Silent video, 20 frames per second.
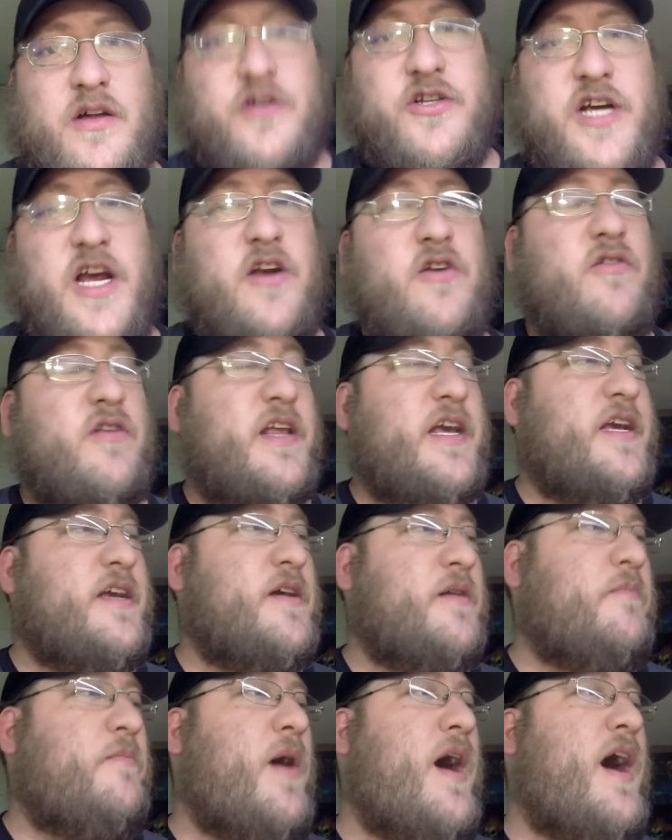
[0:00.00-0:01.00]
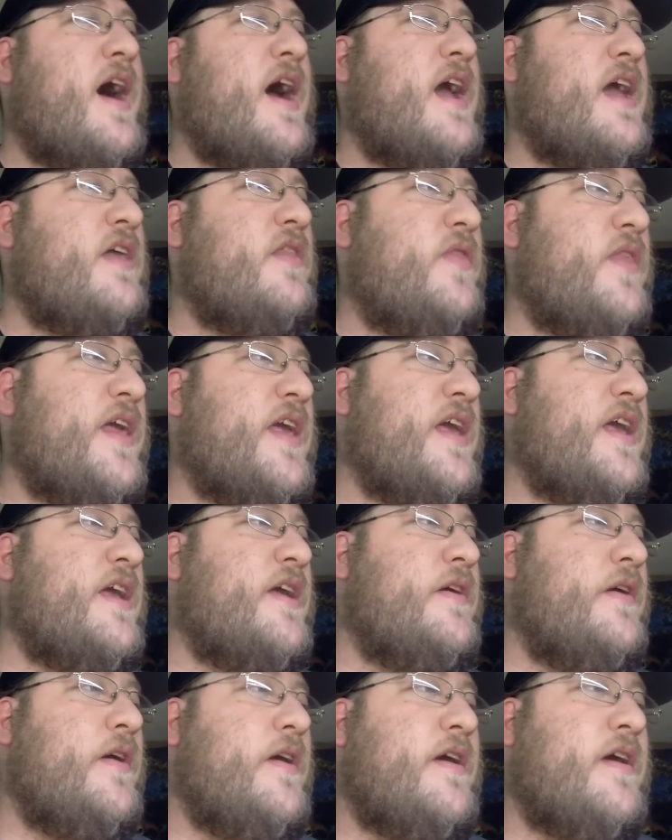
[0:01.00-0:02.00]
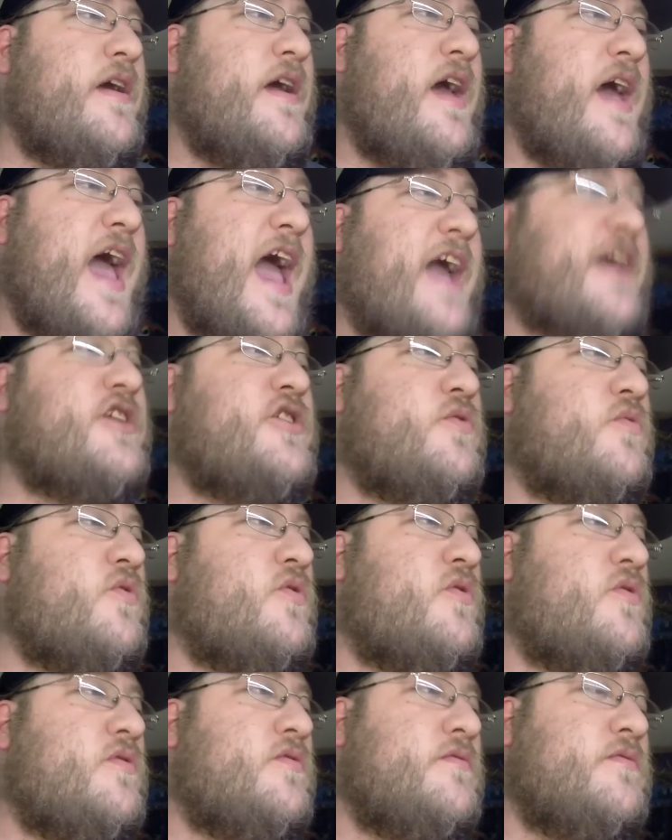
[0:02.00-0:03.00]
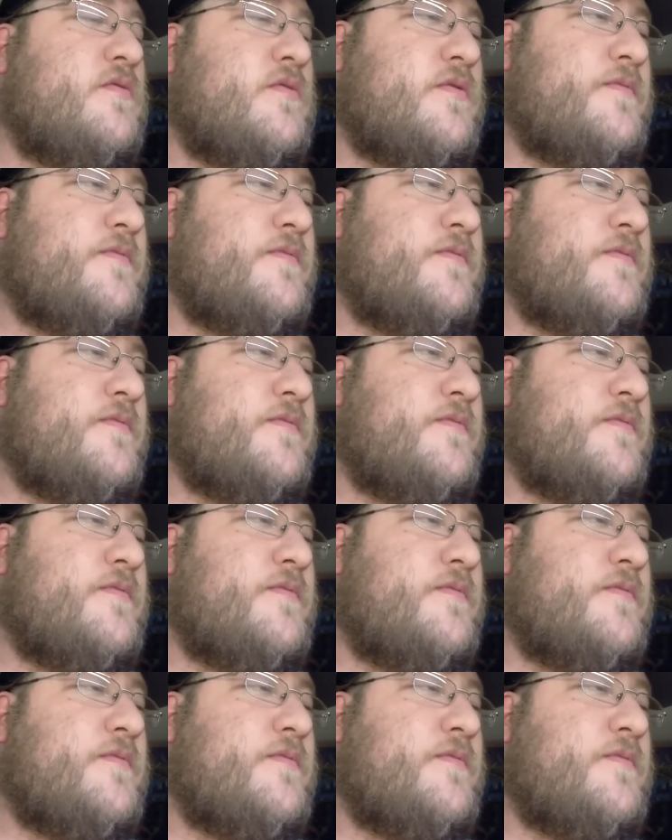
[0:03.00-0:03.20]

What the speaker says: generally by the actual